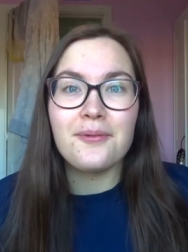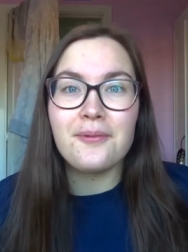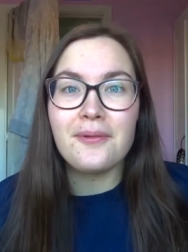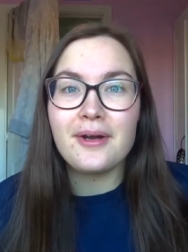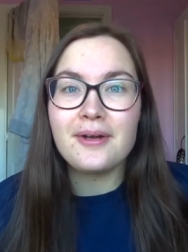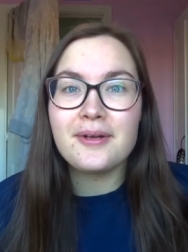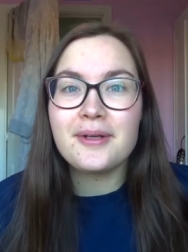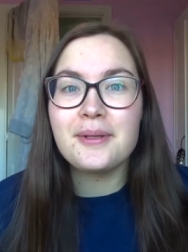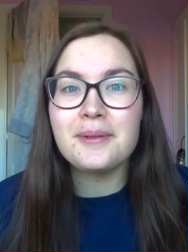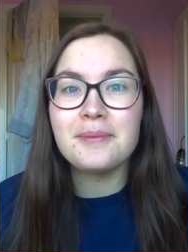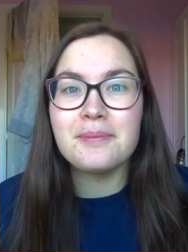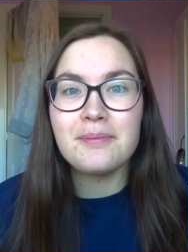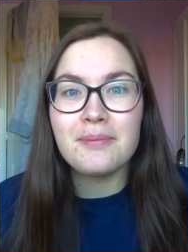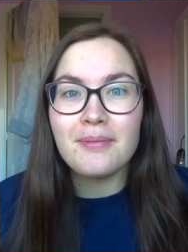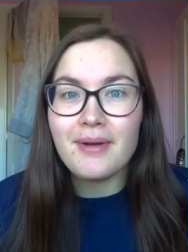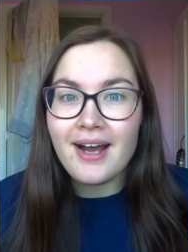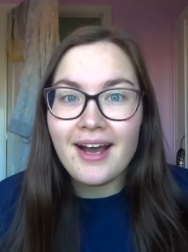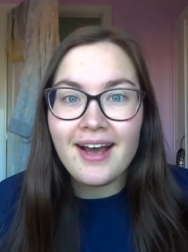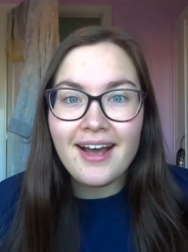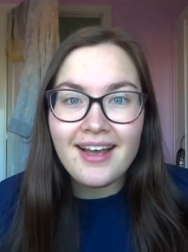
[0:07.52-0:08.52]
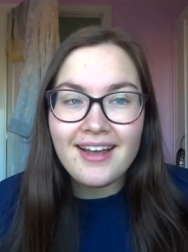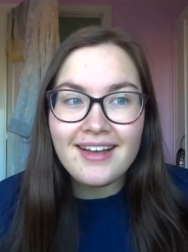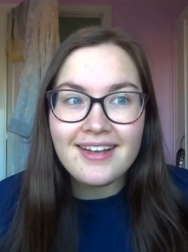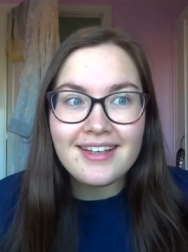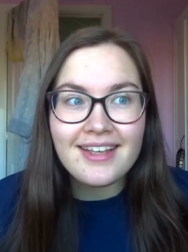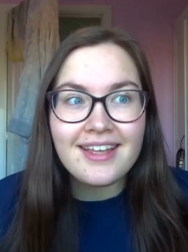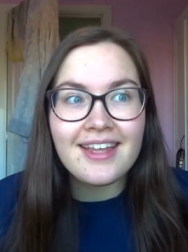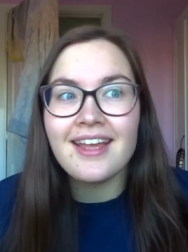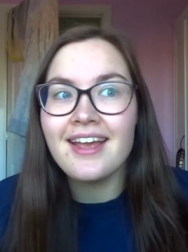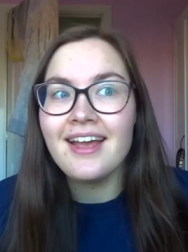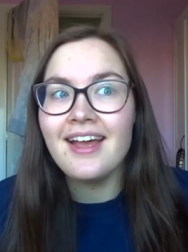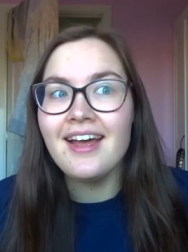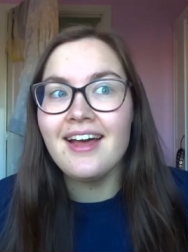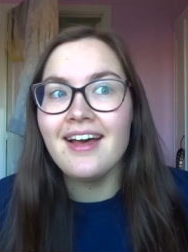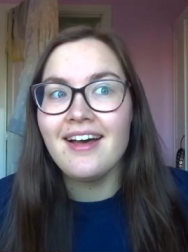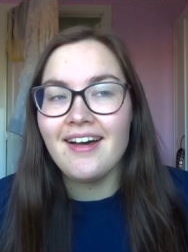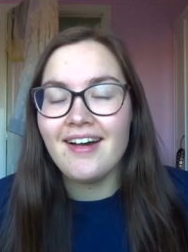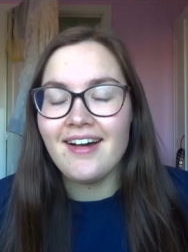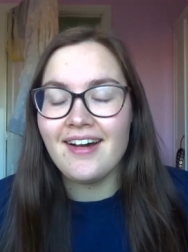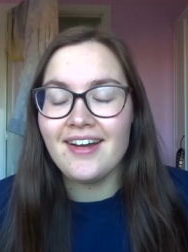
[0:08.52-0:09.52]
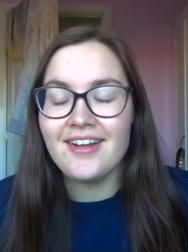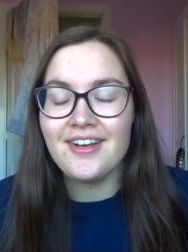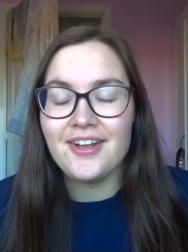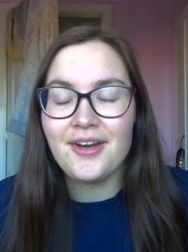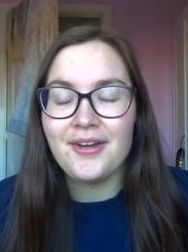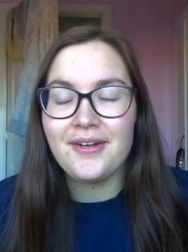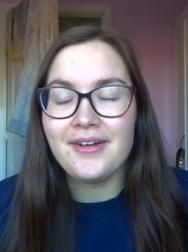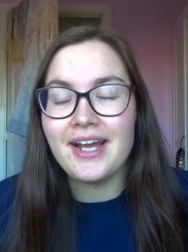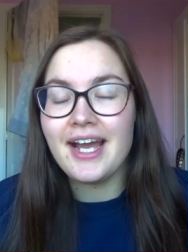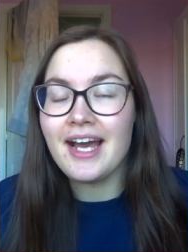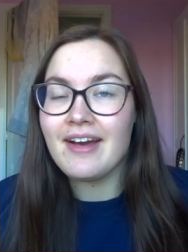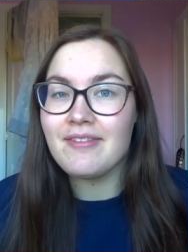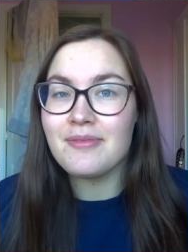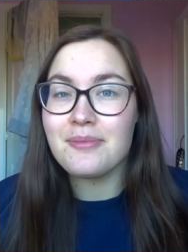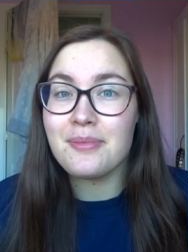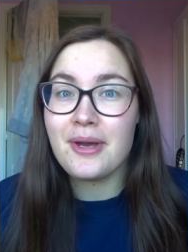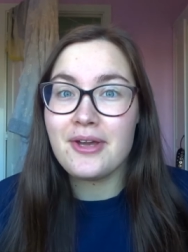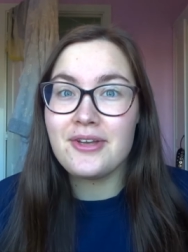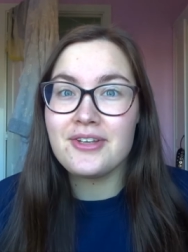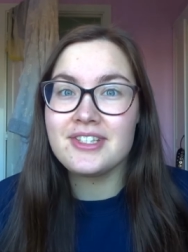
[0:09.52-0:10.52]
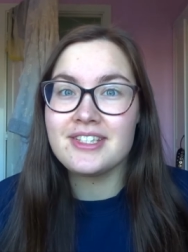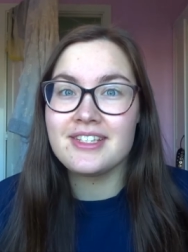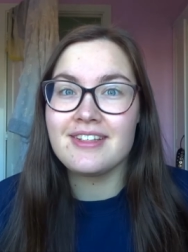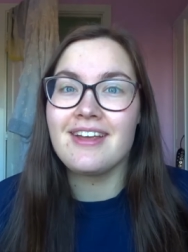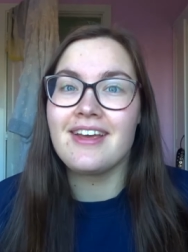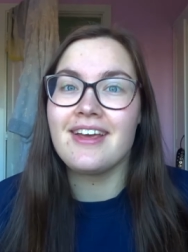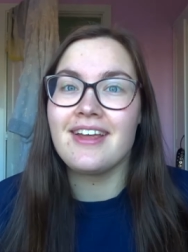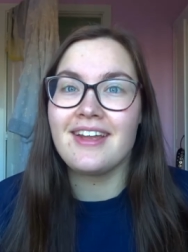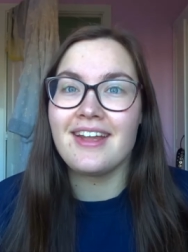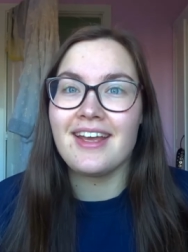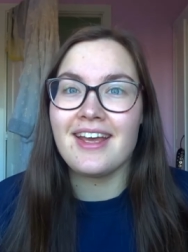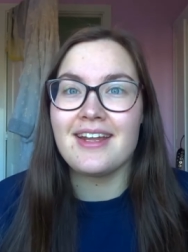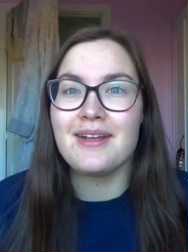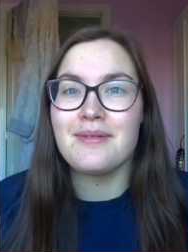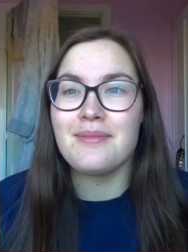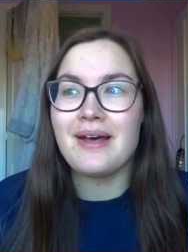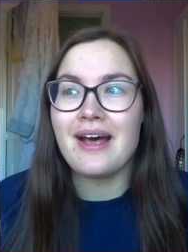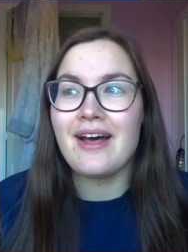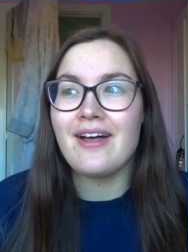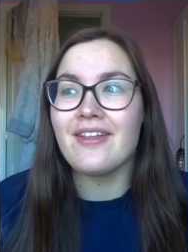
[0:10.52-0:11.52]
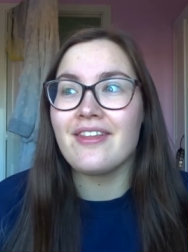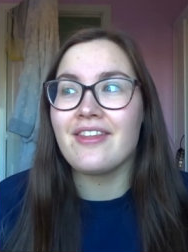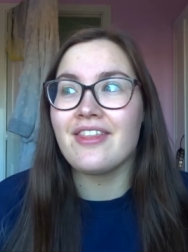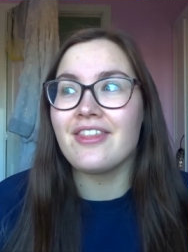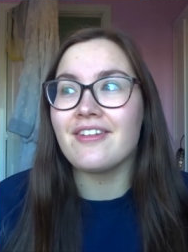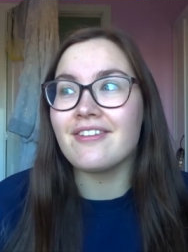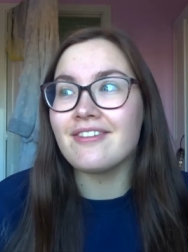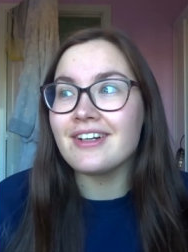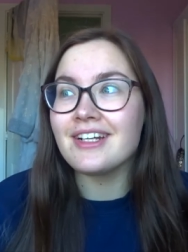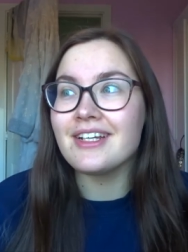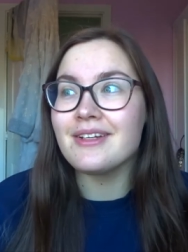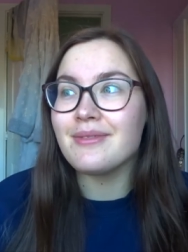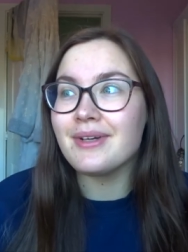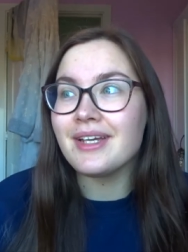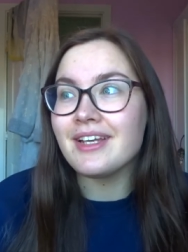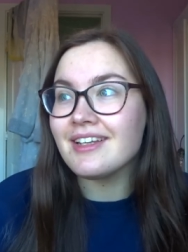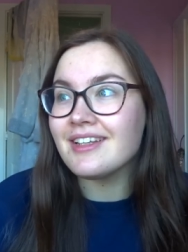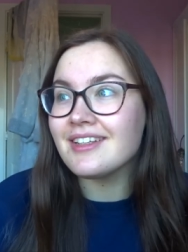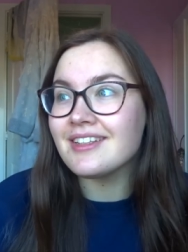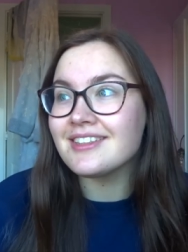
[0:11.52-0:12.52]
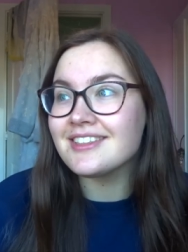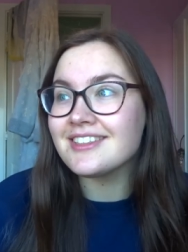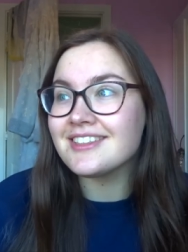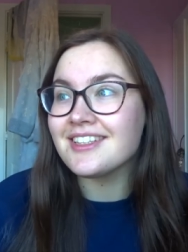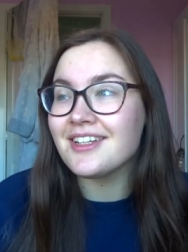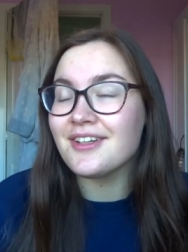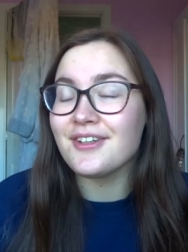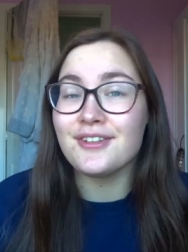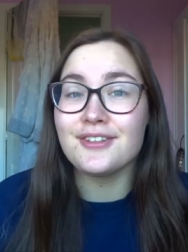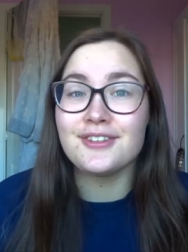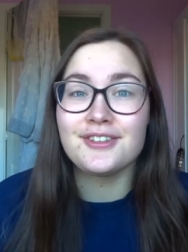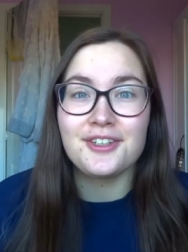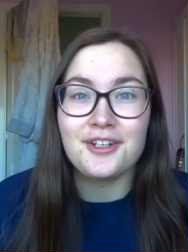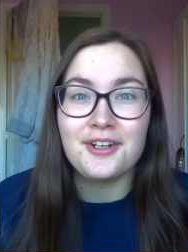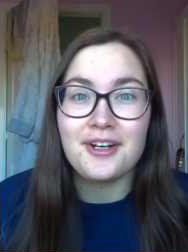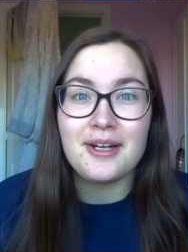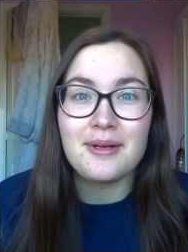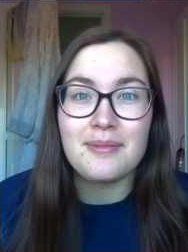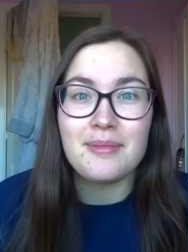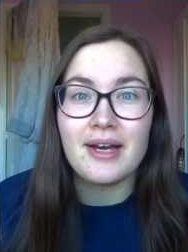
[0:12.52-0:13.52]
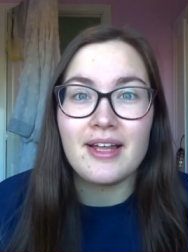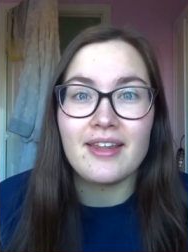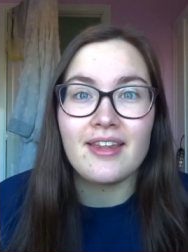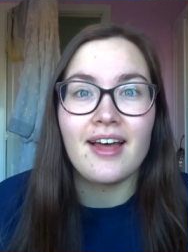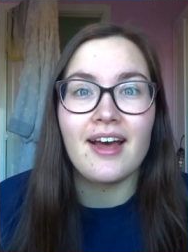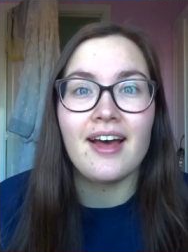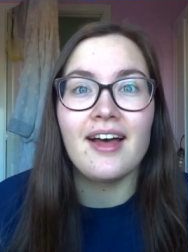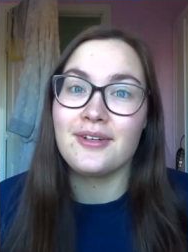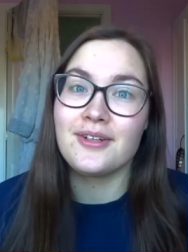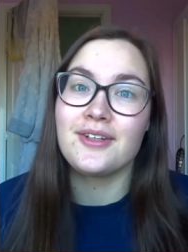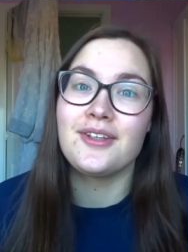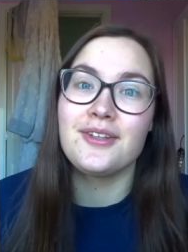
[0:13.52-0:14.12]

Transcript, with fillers: welcome back. I know I haven't posted in about three weeks, so sorry about that.